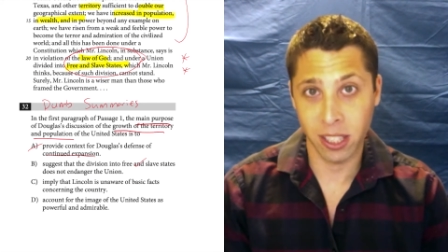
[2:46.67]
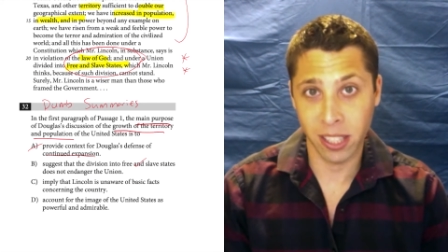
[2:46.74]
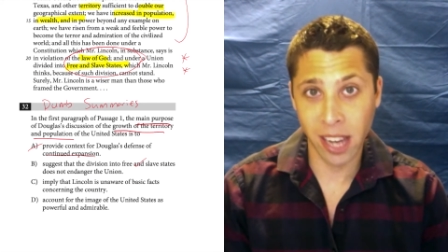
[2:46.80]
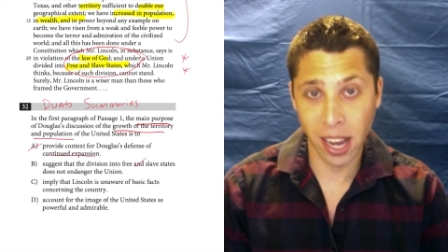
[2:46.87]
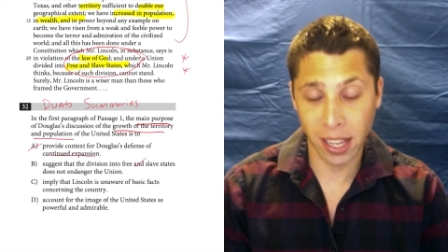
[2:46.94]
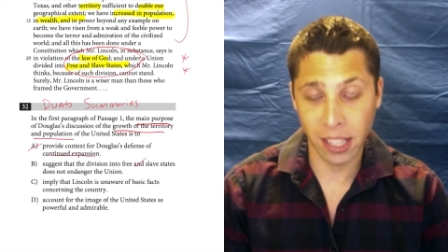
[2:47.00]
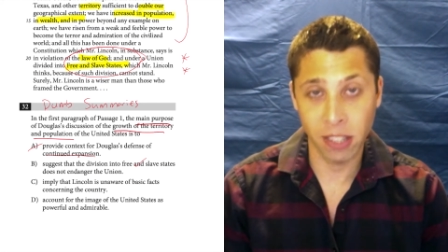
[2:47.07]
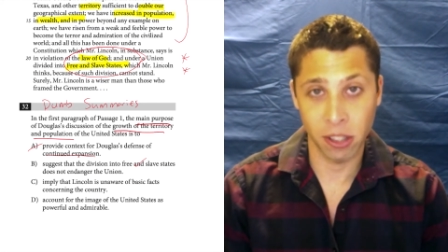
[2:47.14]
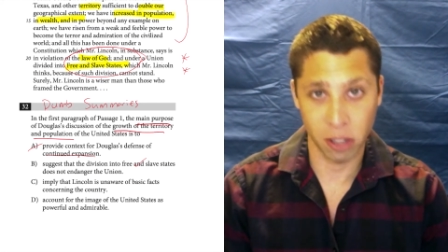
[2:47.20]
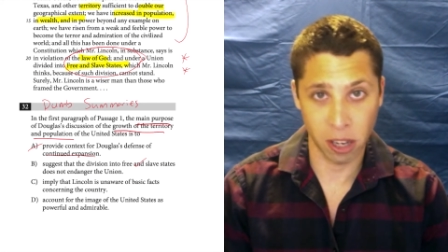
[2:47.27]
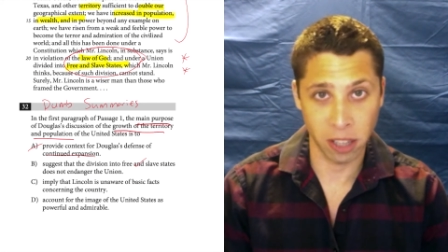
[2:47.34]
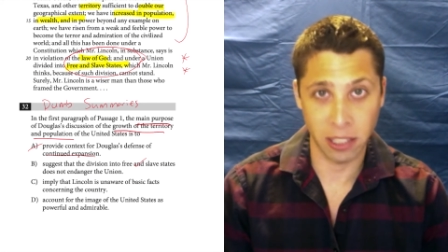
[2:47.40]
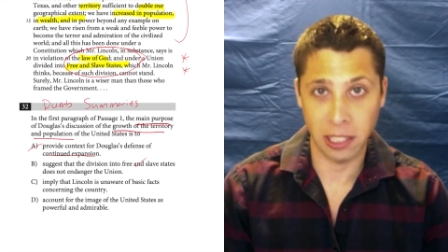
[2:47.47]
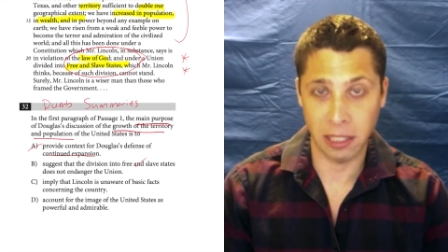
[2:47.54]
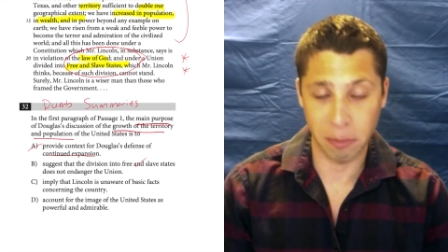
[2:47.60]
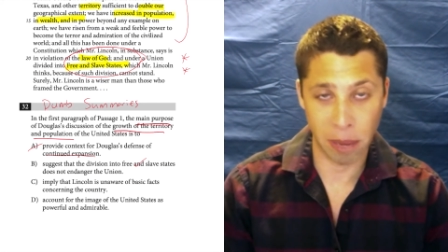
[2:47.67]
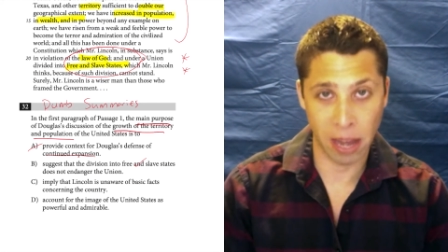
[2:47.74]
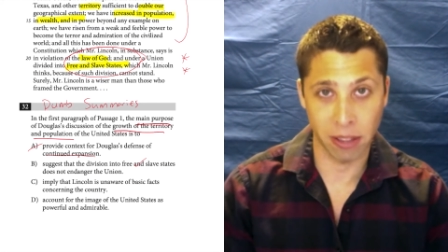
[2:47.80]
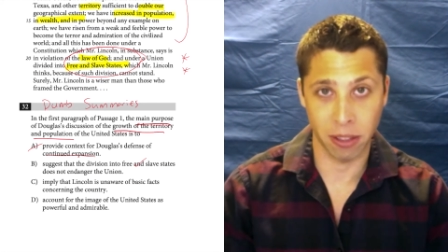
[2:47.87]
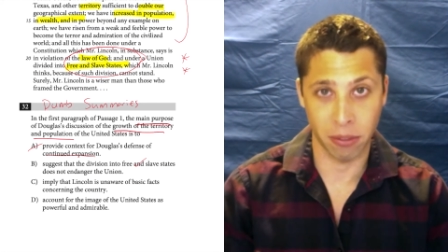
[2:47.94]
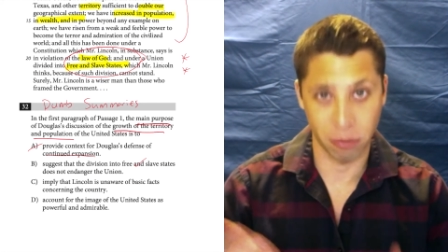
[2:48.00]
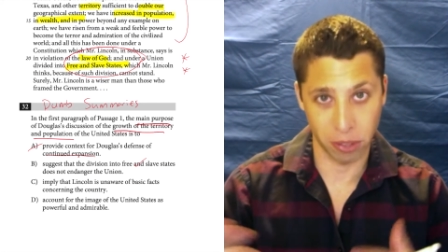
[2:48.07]
Yeah, he's talking
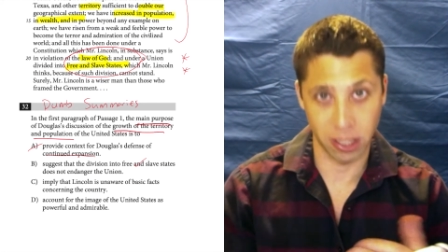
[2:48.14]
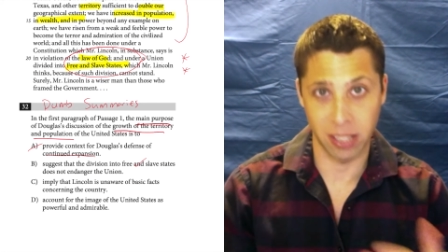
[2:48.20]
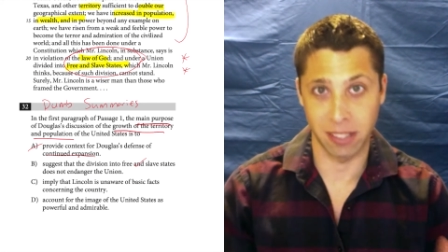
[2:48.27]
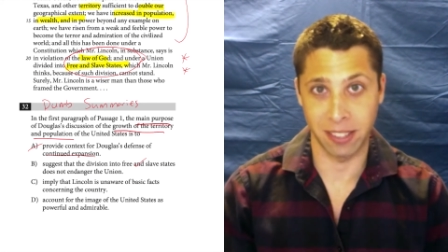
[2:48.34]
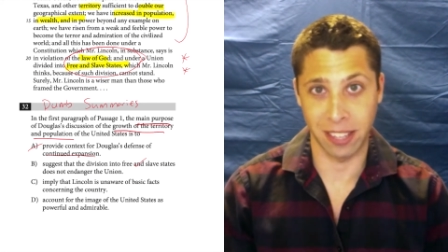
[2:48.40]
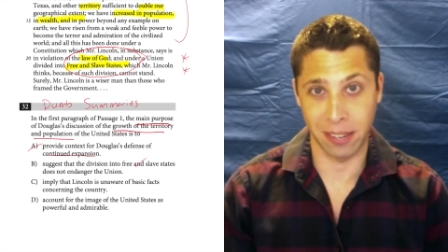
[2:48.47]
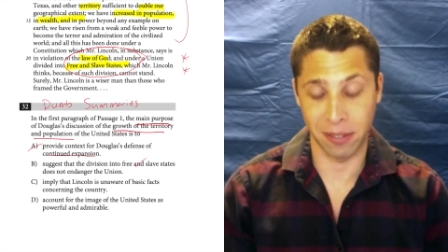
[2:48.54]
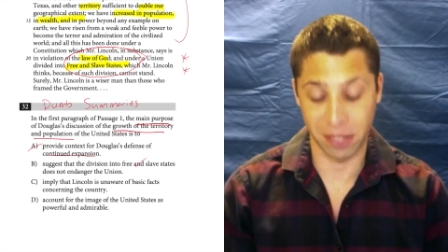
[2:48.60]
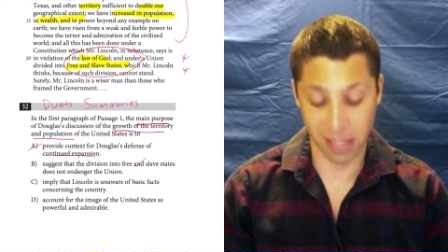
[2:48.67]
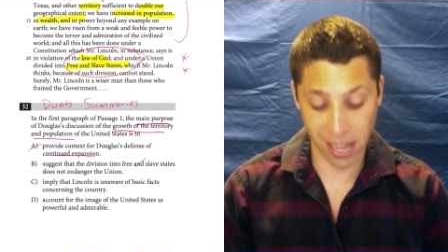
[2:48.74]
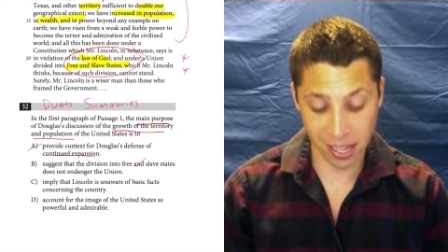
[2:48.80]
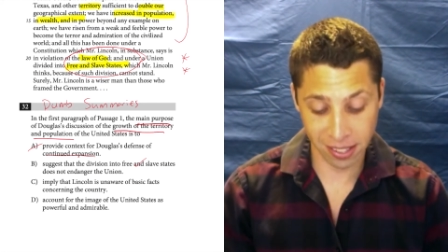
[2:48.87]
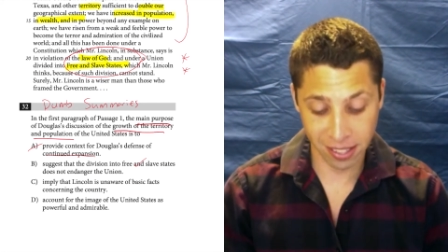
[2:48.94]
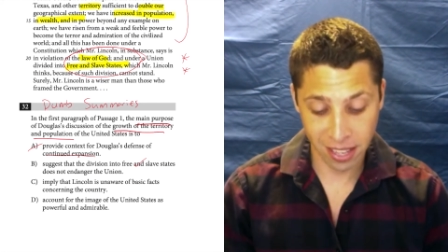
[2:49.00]
about the free and slave states,